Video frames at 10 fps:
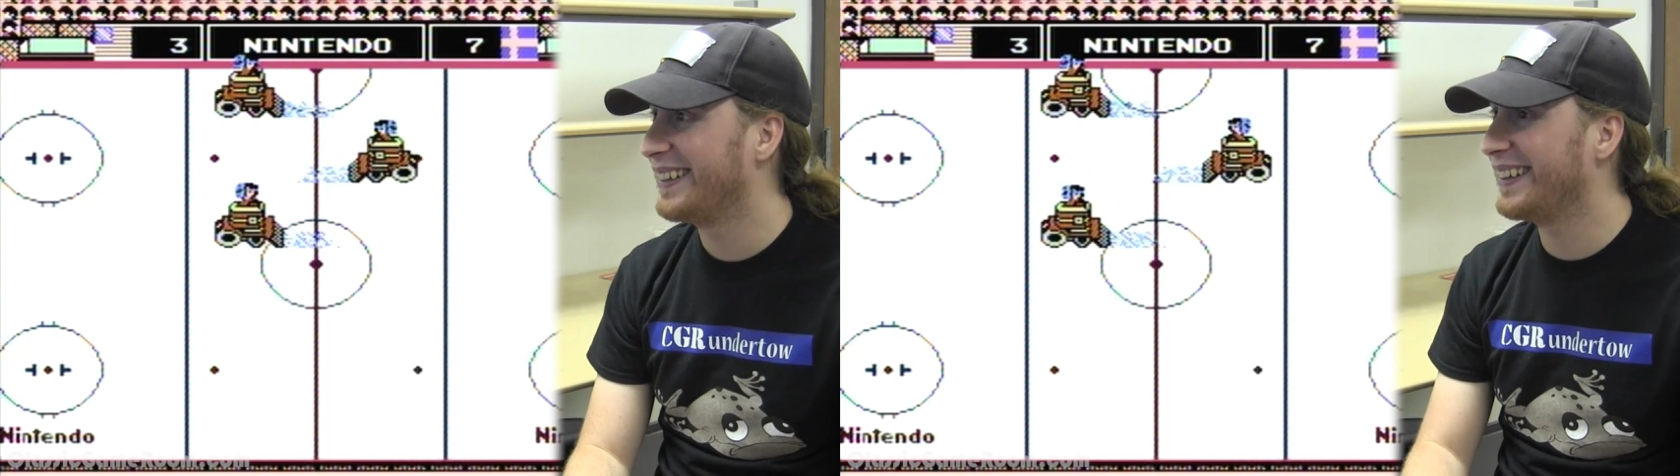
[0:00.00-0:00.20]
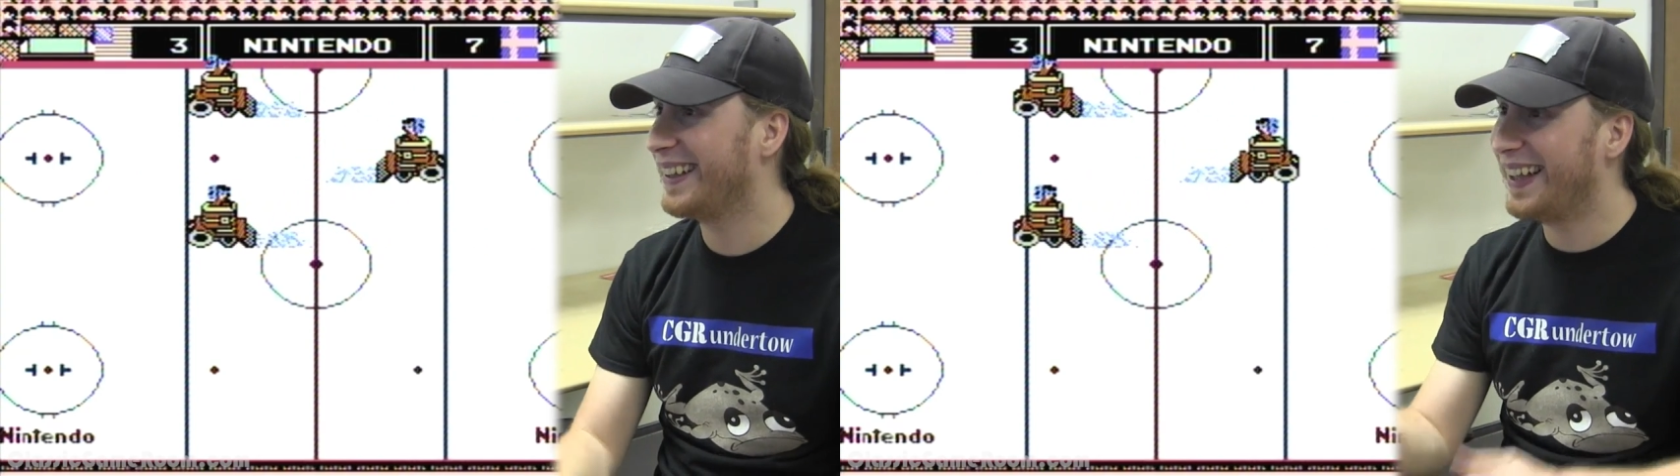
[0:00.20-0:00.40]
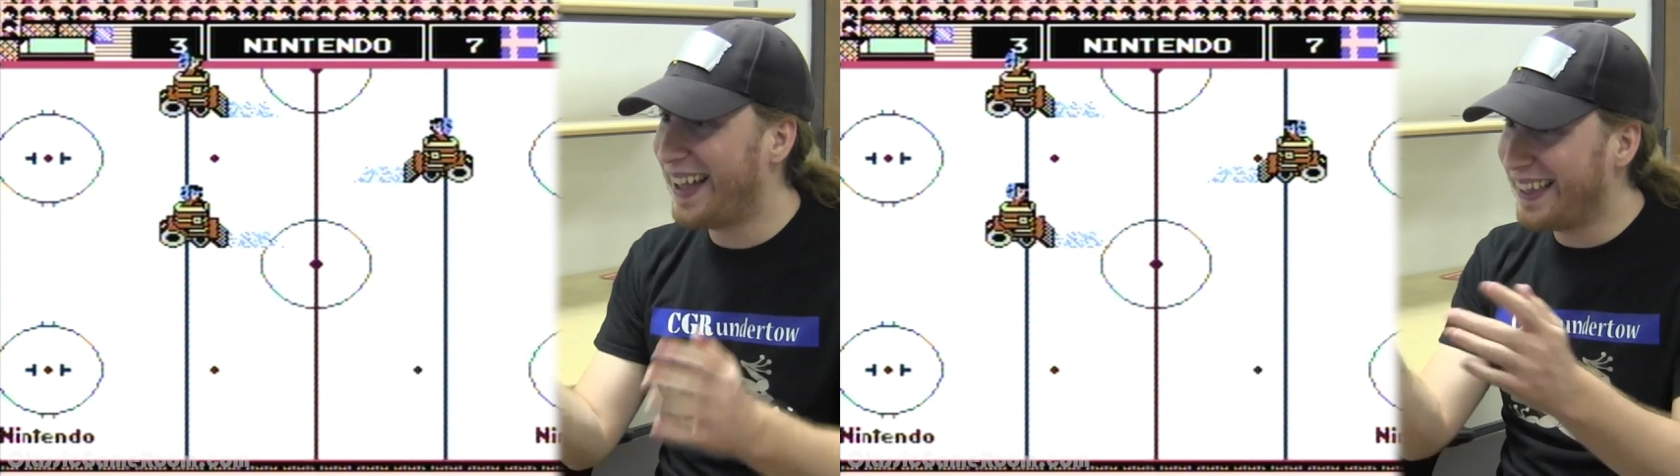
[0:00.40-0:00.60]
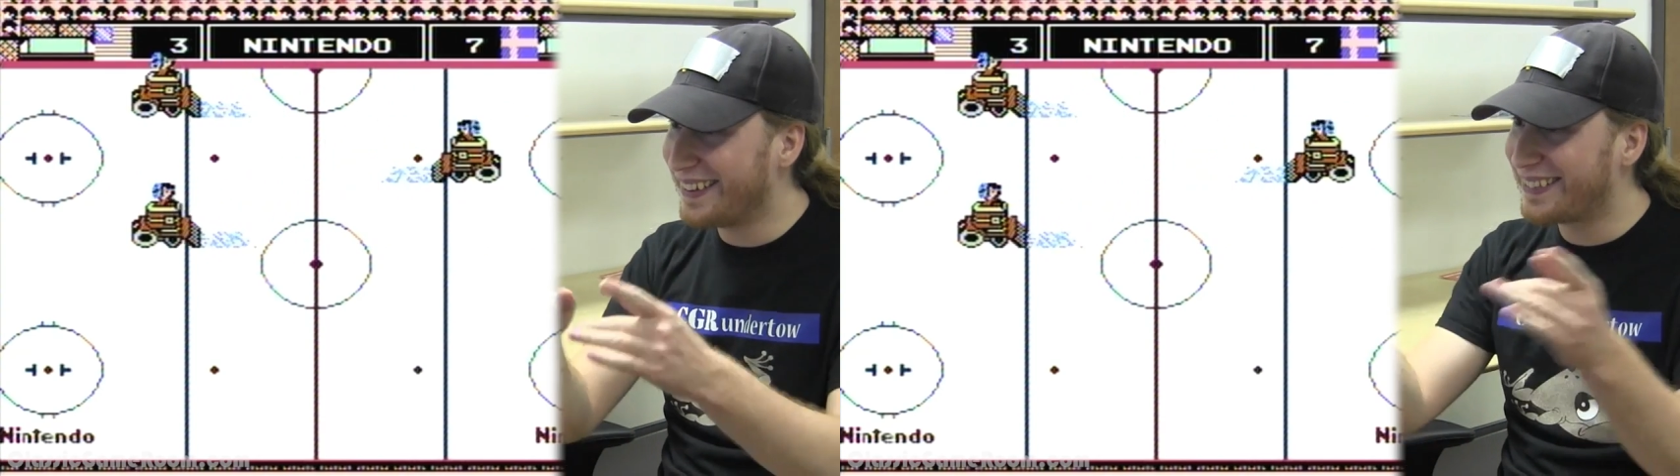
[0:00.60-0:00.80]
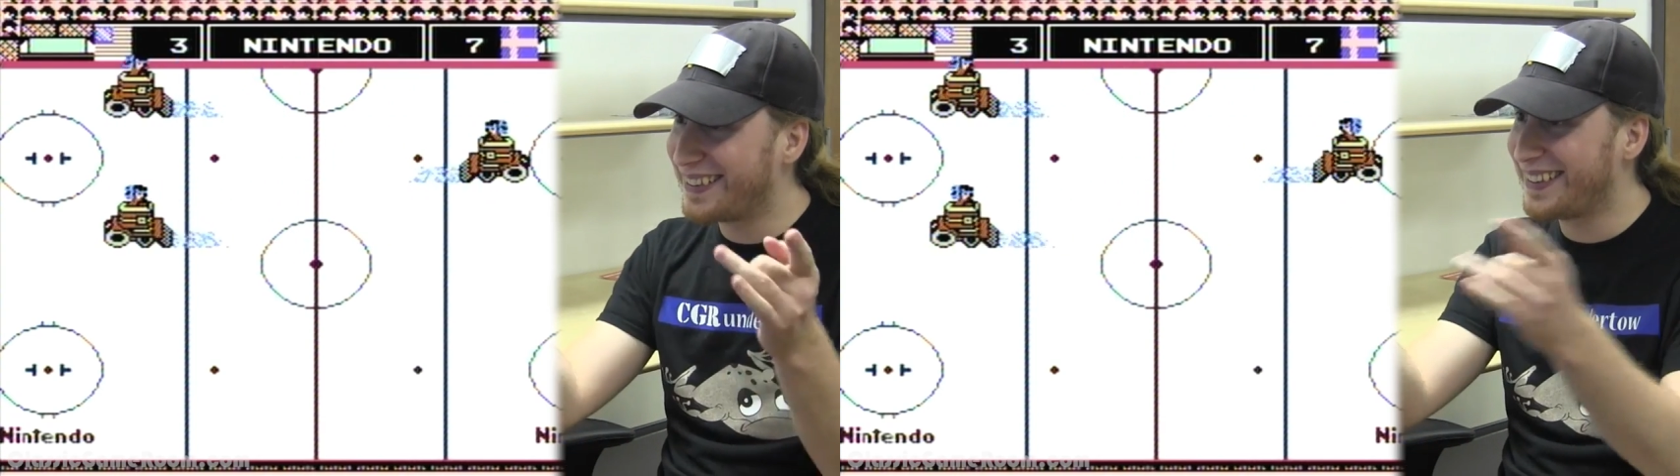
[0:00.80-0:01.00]

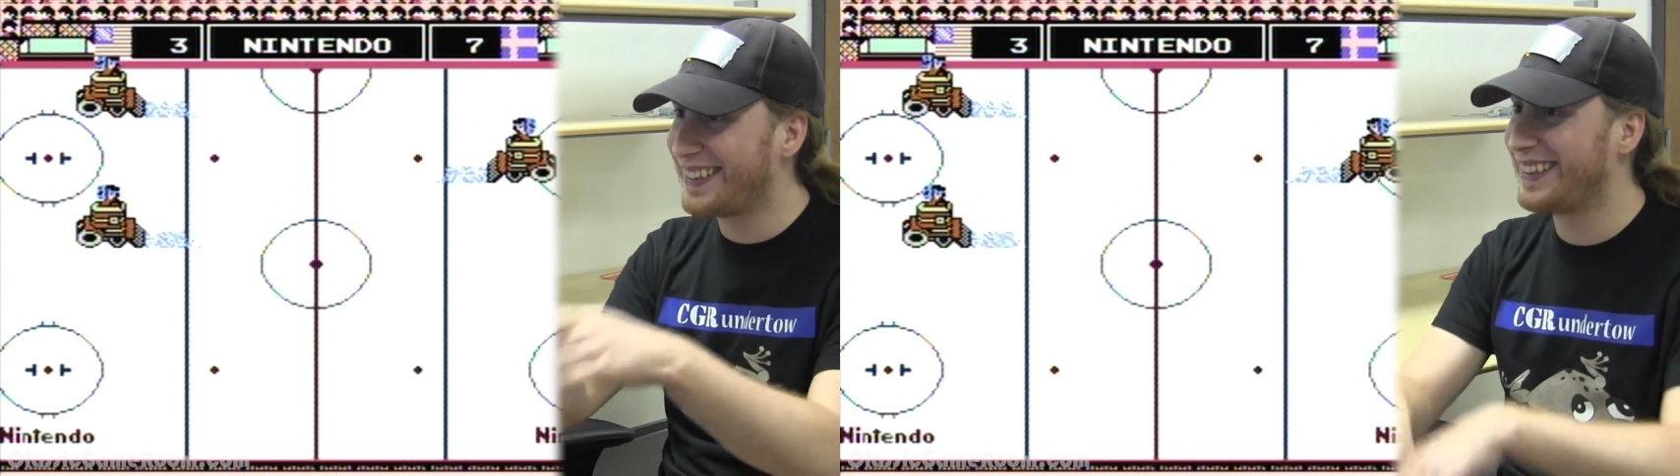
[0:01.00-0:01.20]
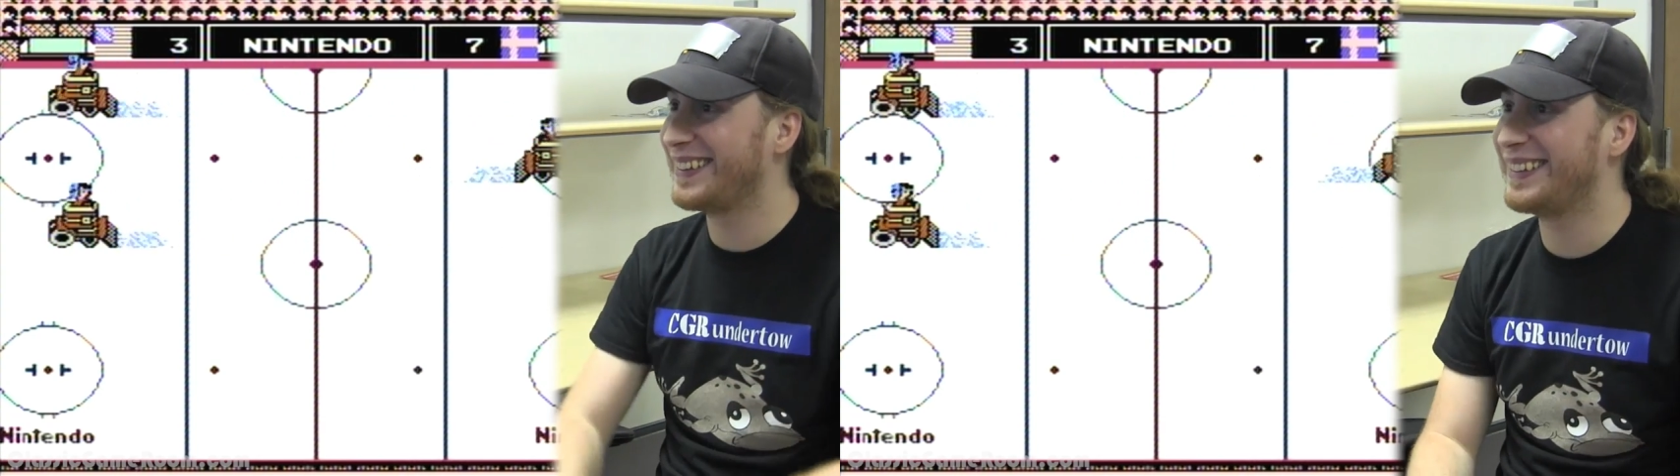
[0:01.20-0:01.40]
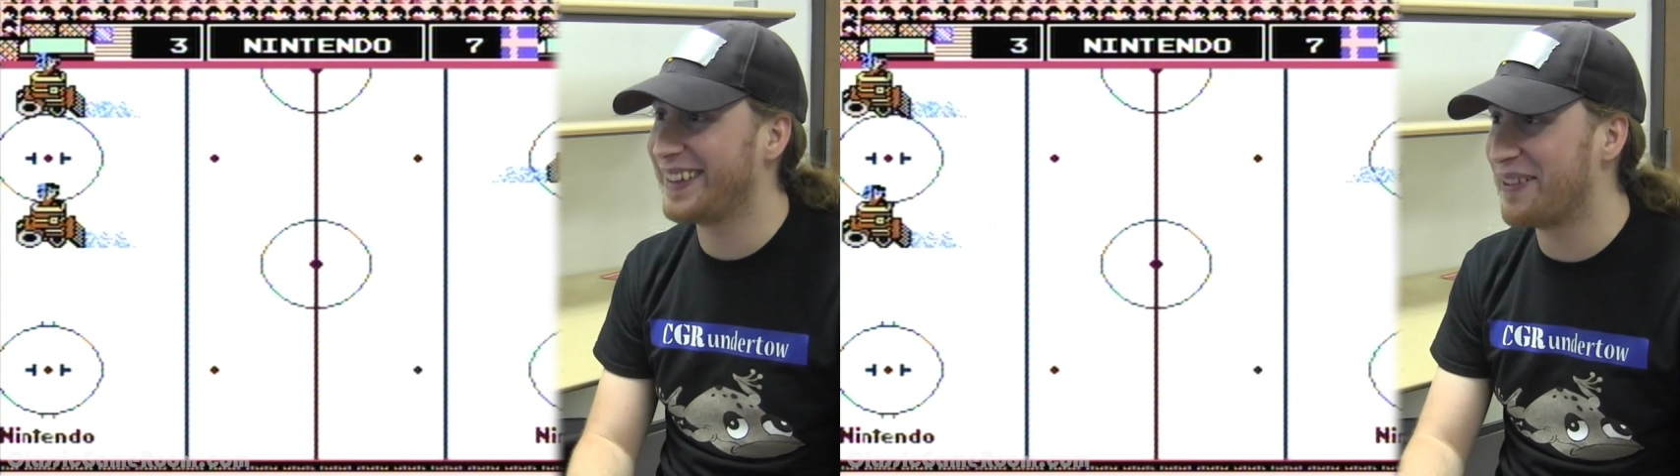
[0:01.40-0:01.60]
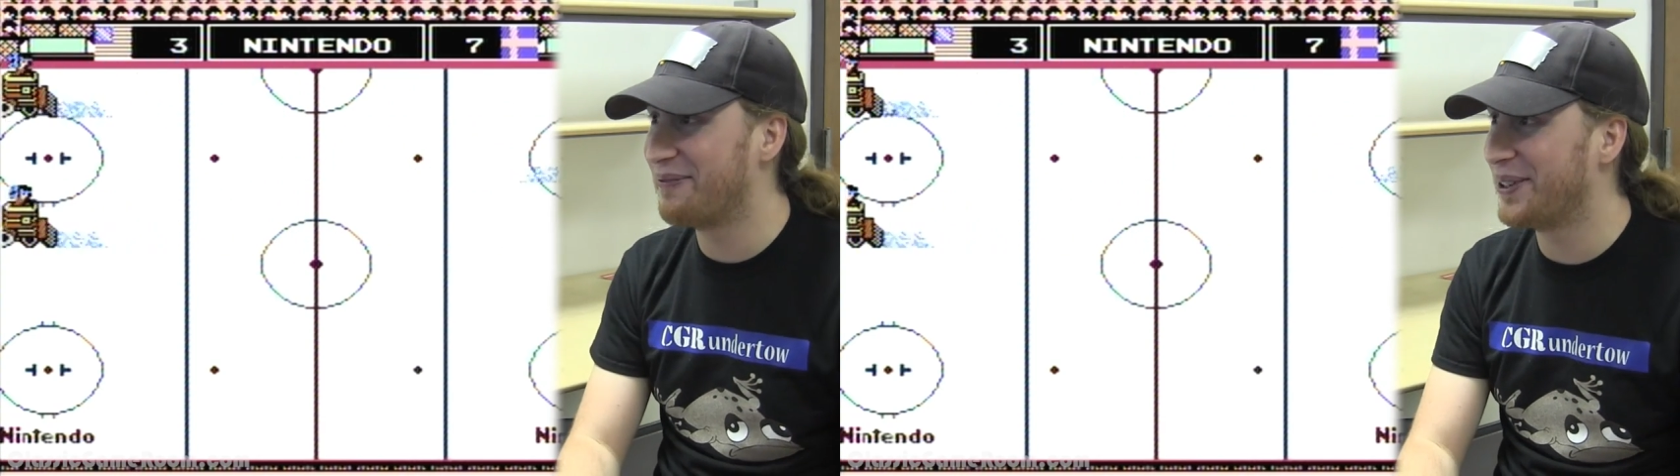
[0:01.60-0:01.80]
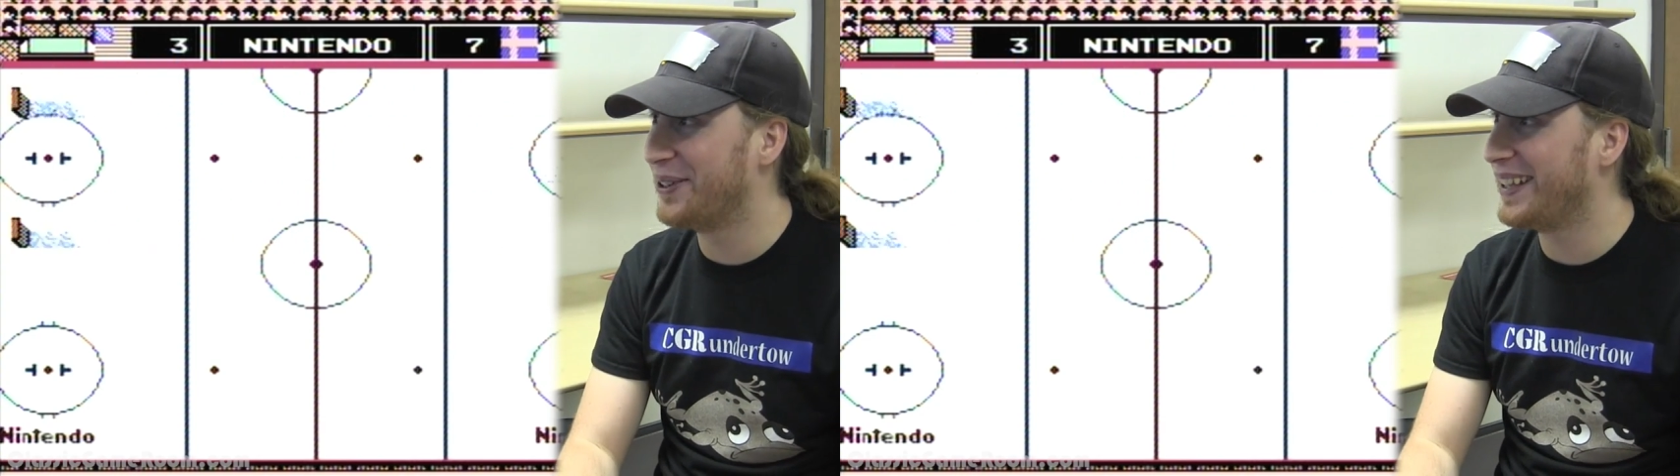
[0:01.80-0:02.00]
The
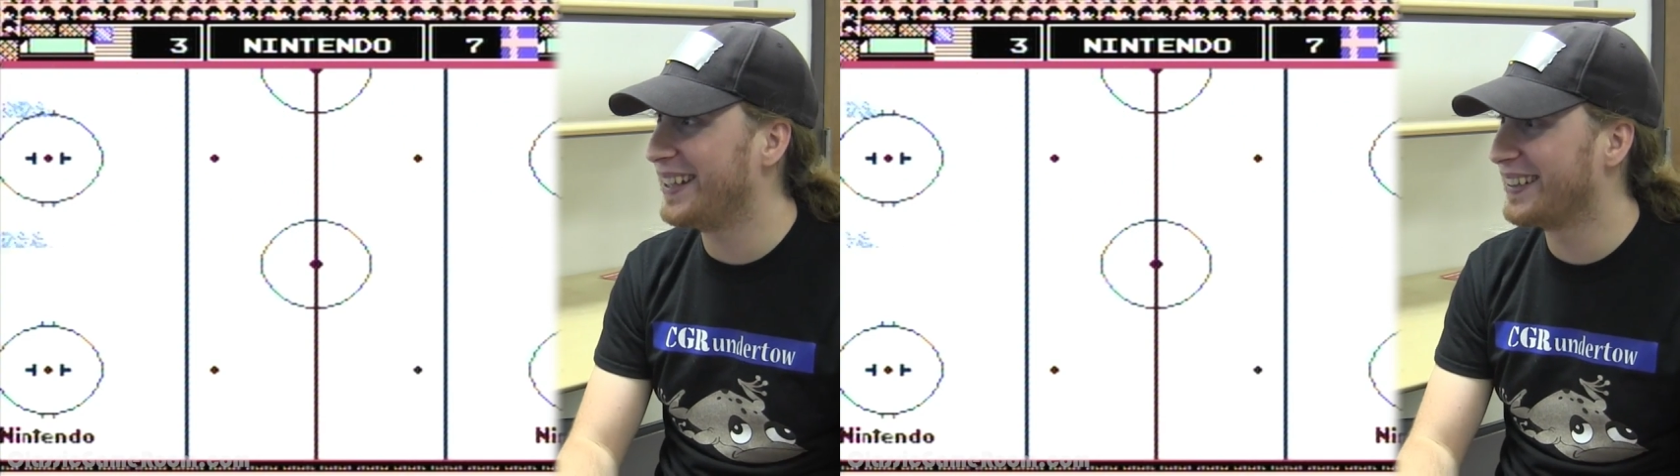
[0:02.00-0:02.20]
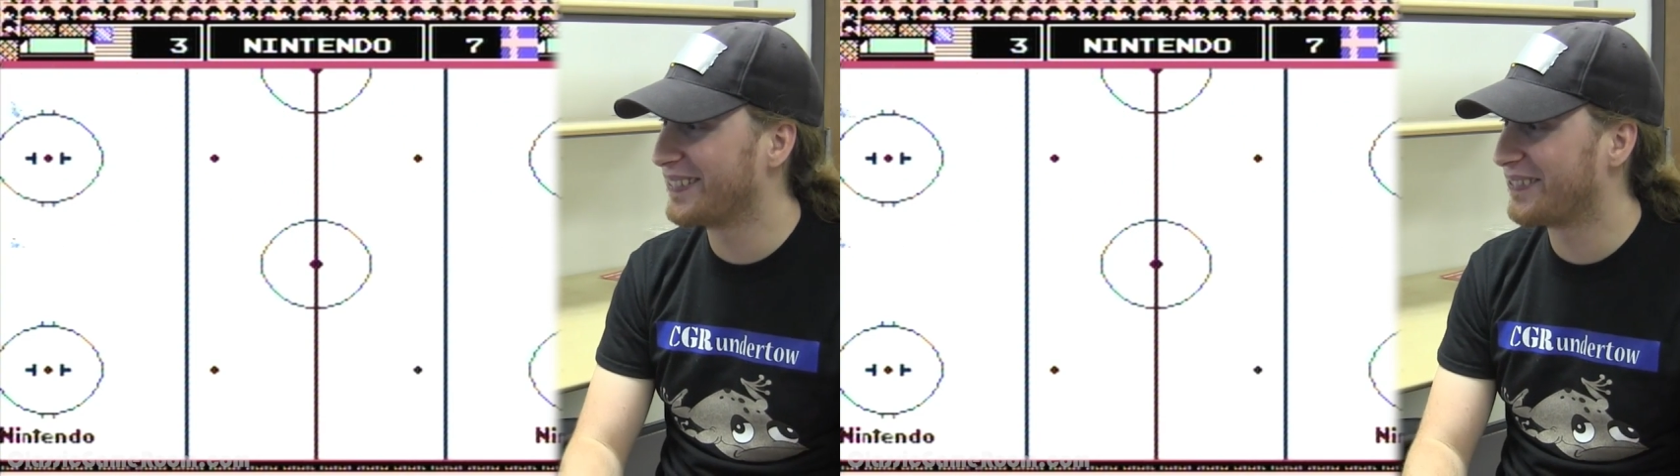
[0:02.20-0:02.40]
Zamboni.